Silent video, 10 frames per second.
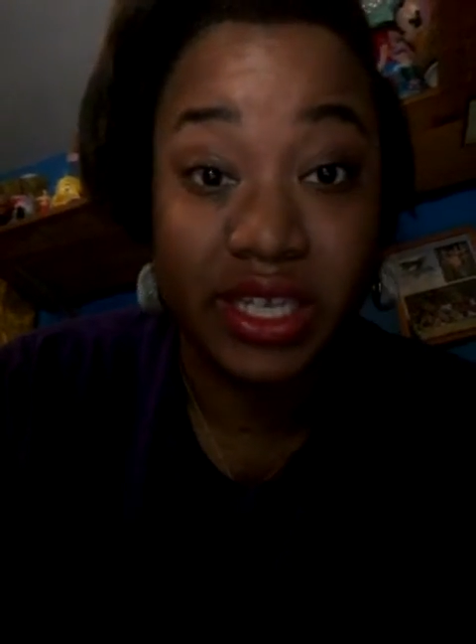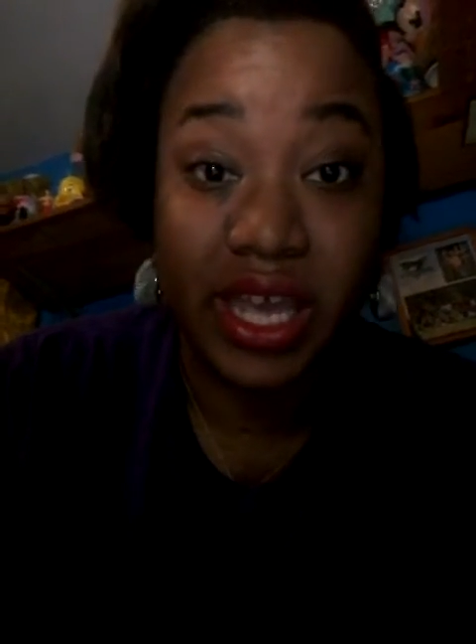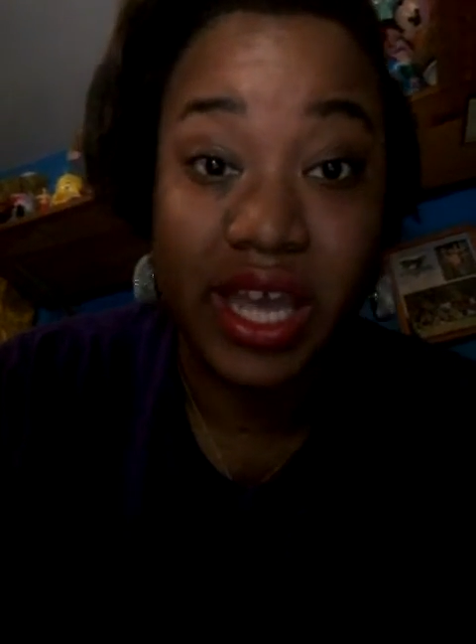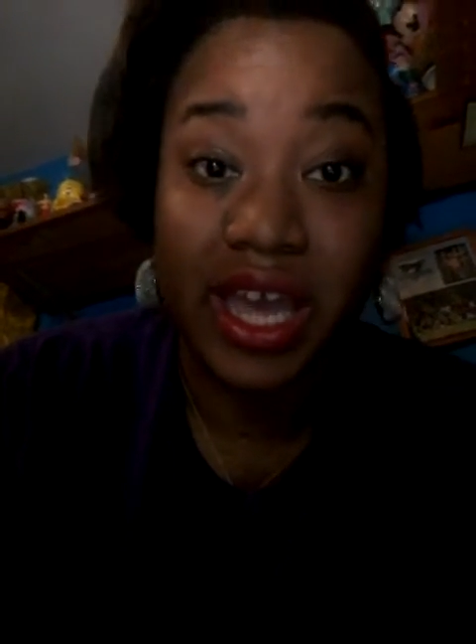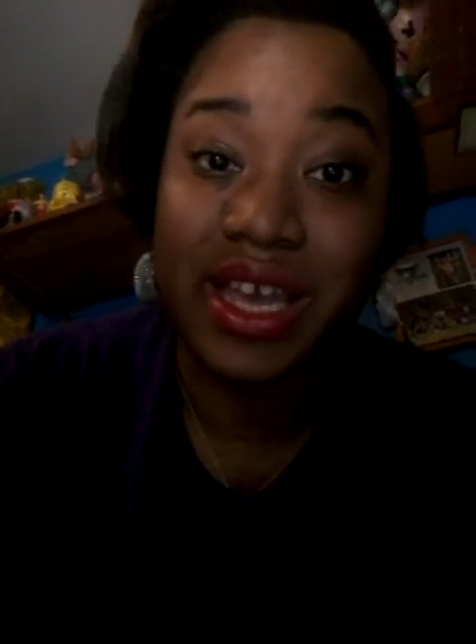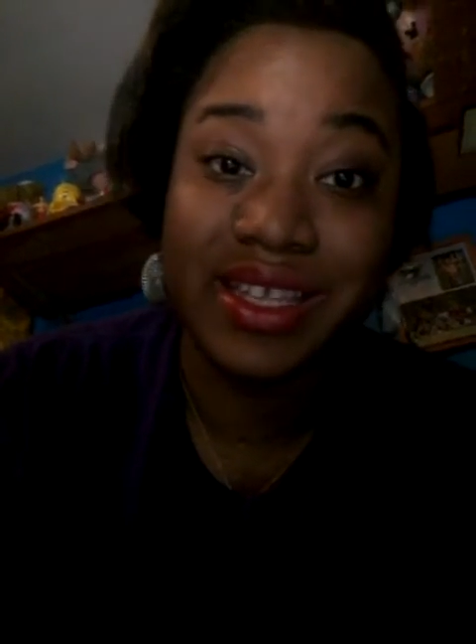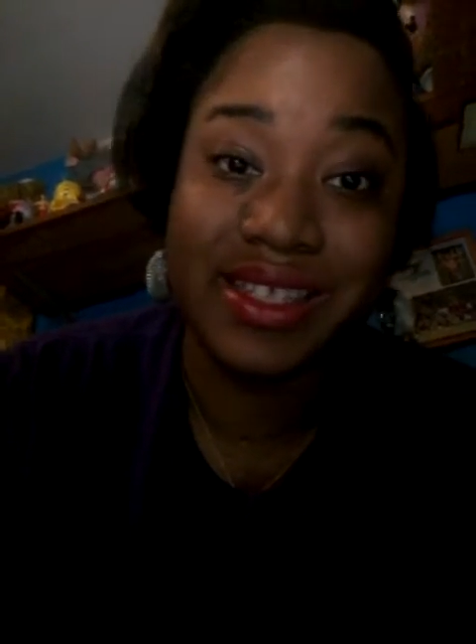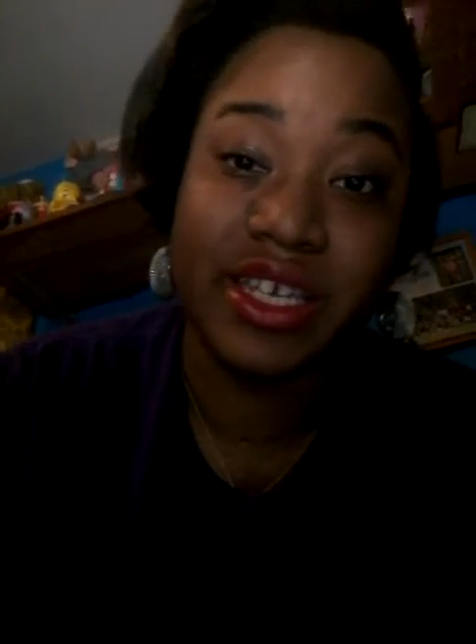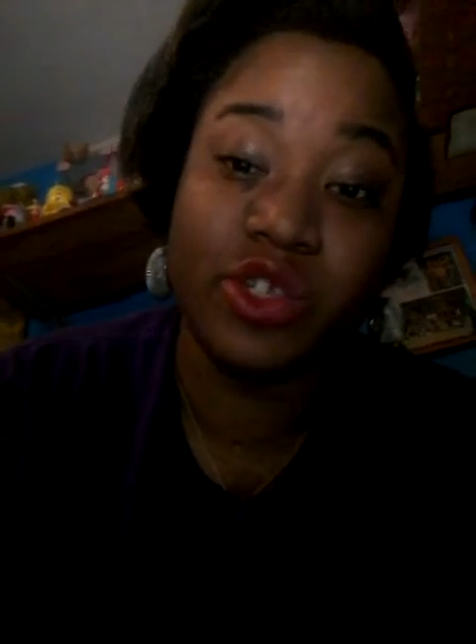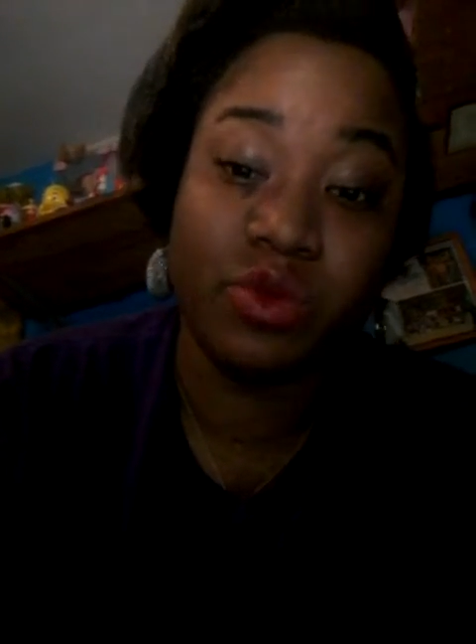Like, I guess
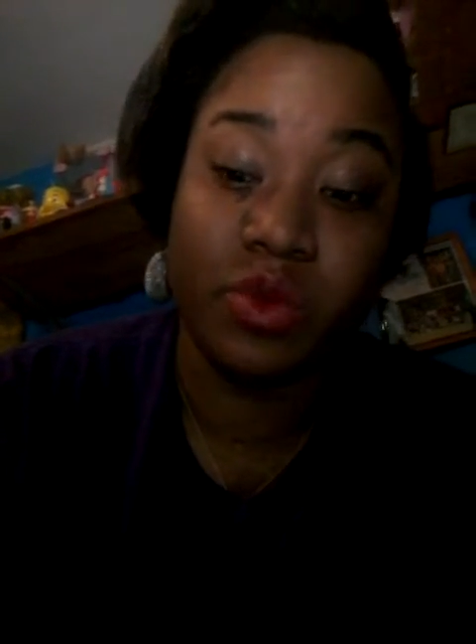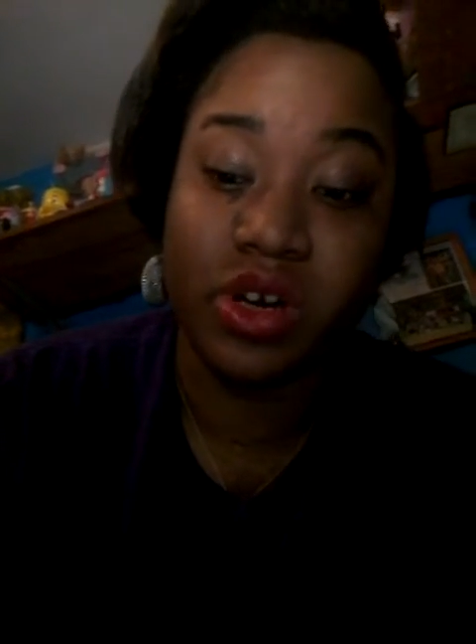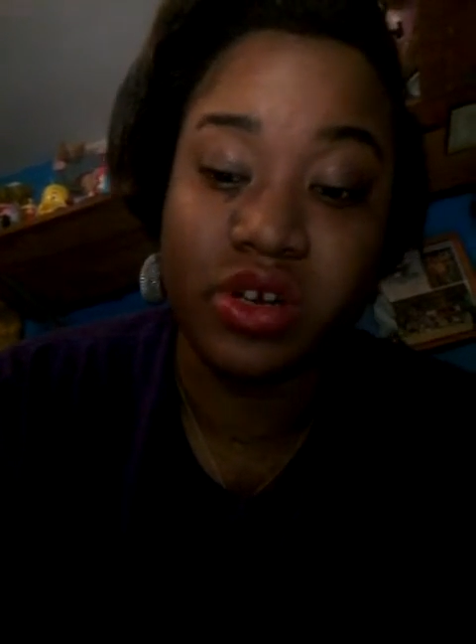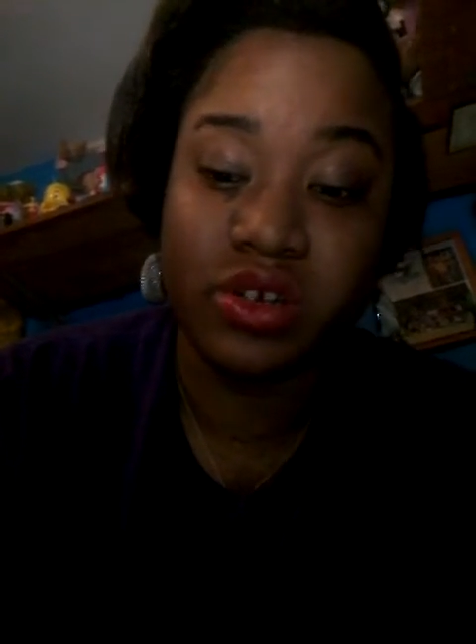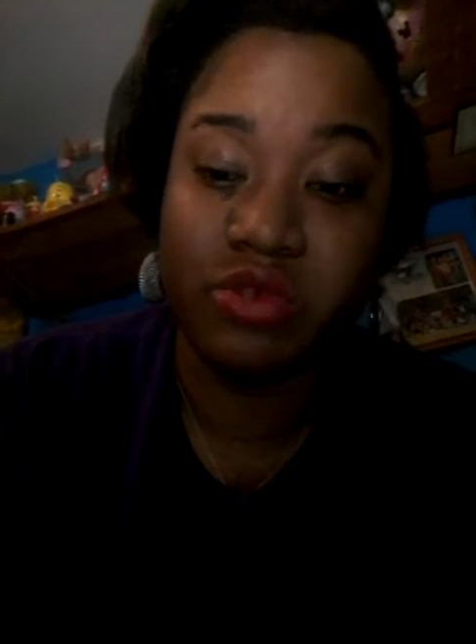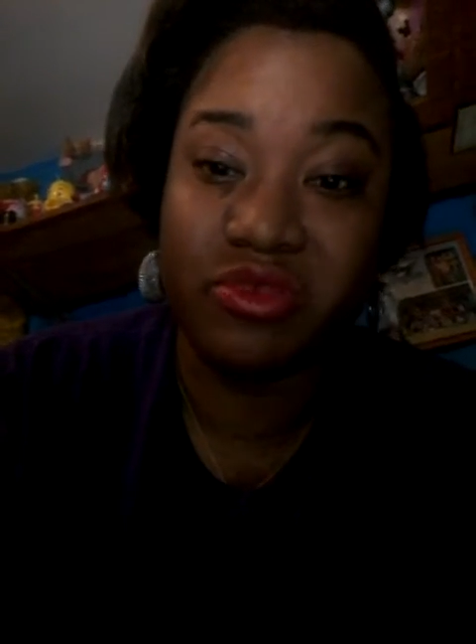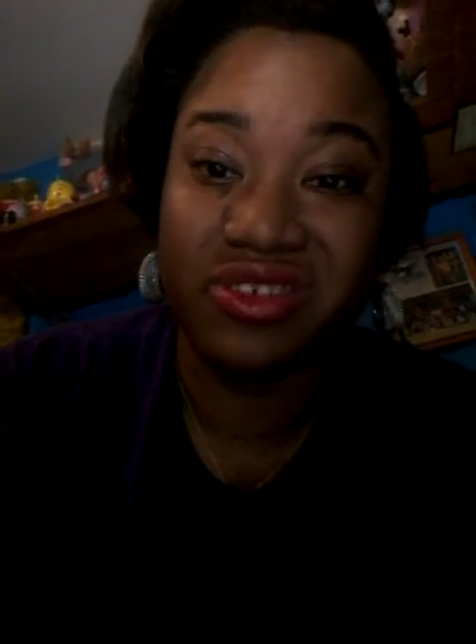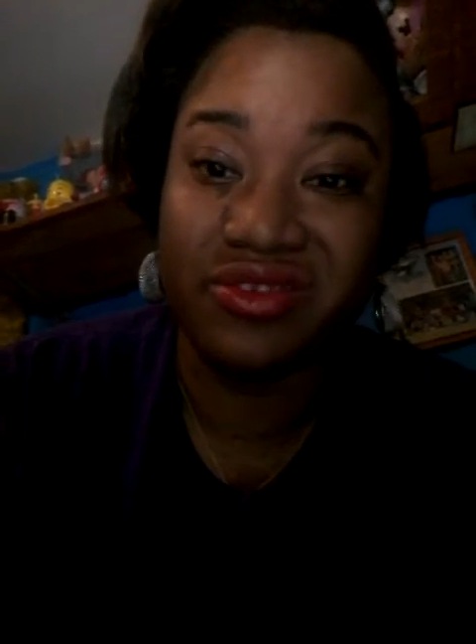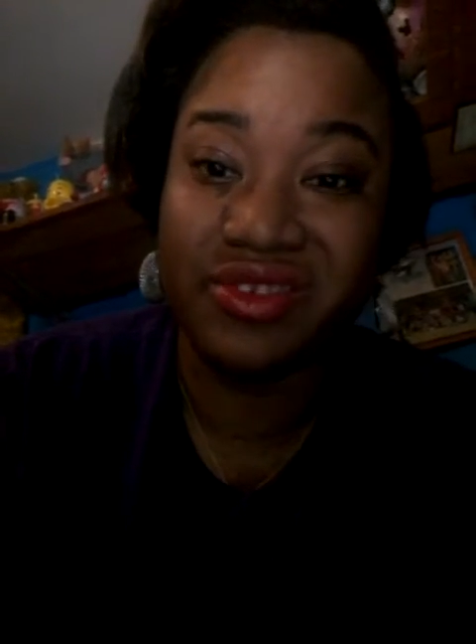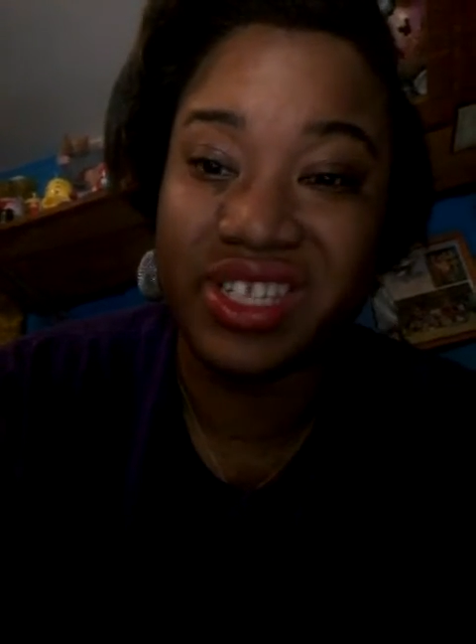seeds would work. You can bring
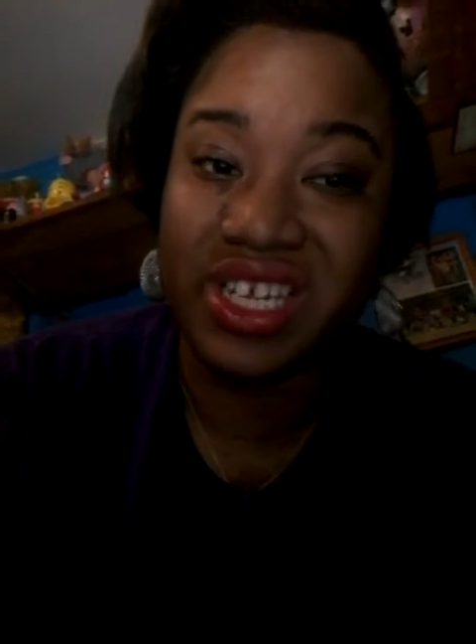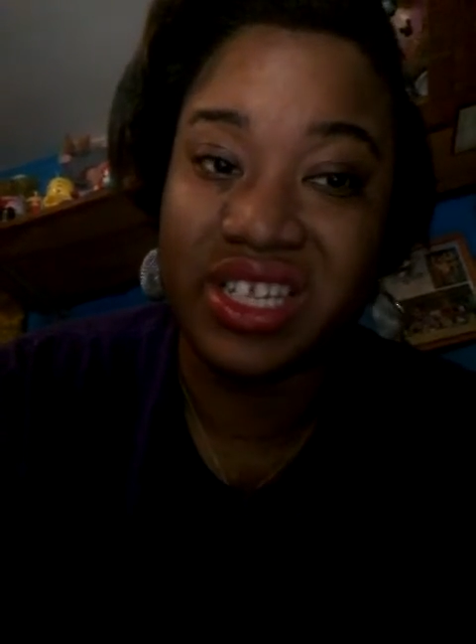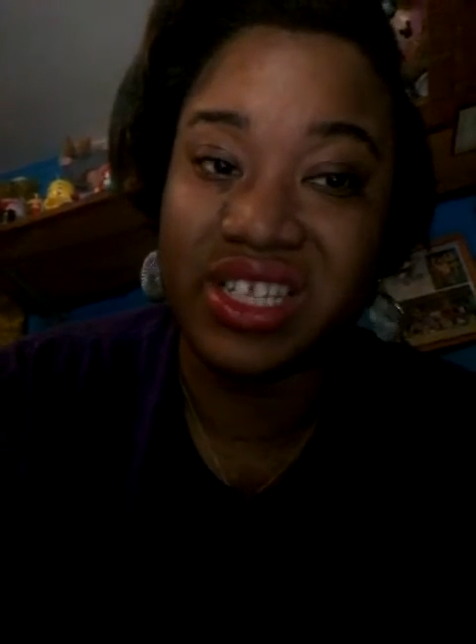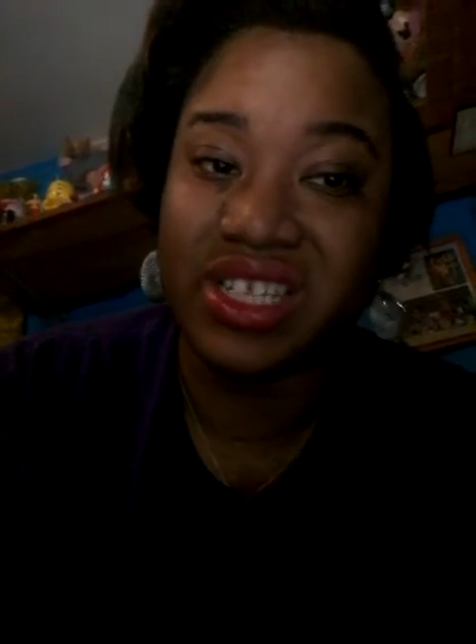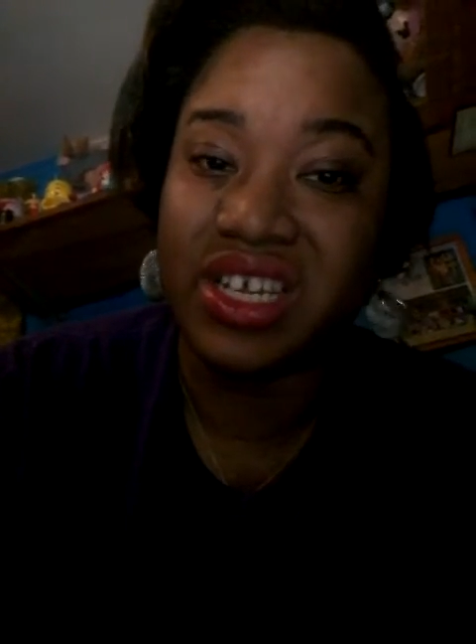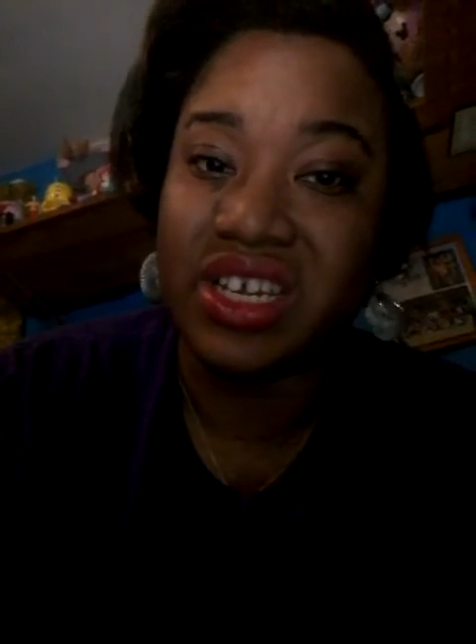all those seeds.